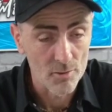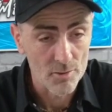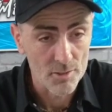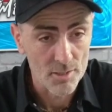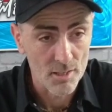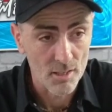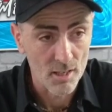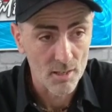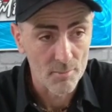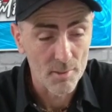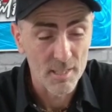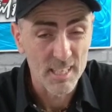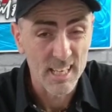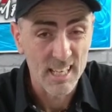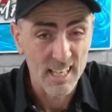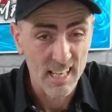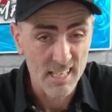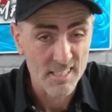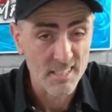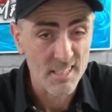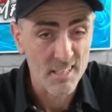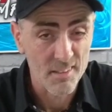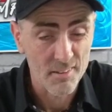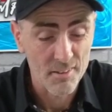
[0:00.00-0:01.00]
run time and it
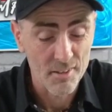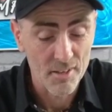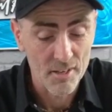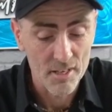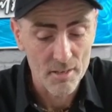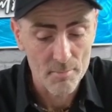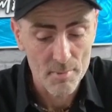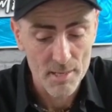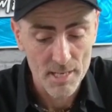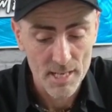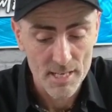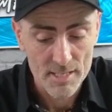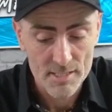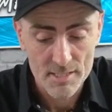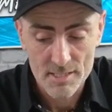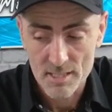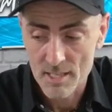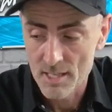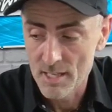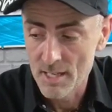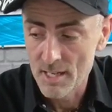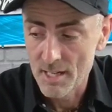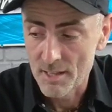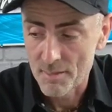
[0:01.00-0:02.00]
lasted 30
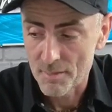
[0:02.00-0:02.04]
minutes.